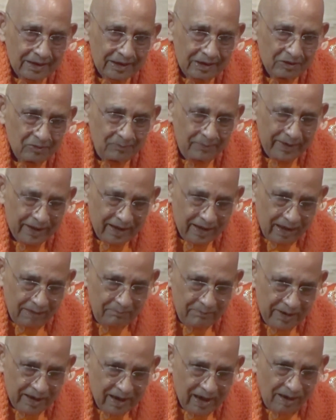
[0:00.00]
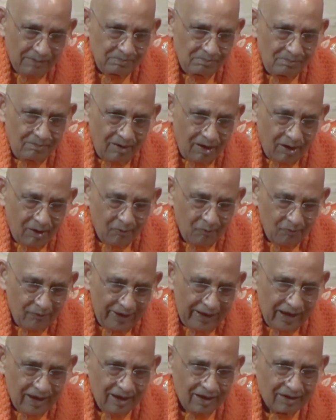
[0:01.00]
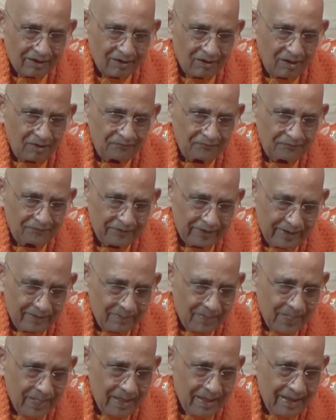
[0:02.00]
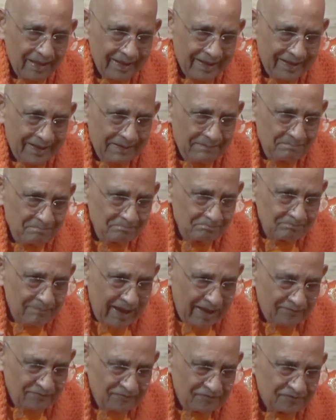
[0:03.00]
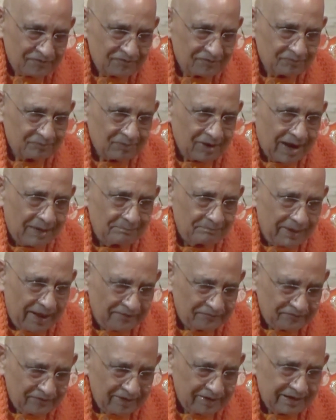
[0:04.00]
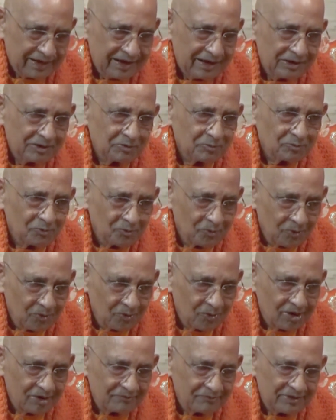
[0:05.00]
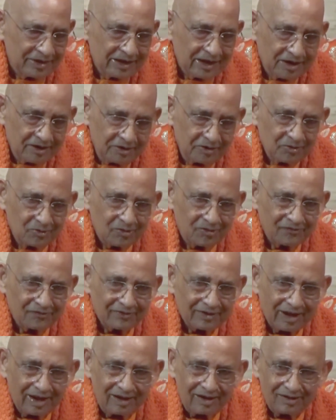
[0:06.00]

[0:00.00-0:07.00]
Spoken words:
you become aware of immense capacity you hold within yourself.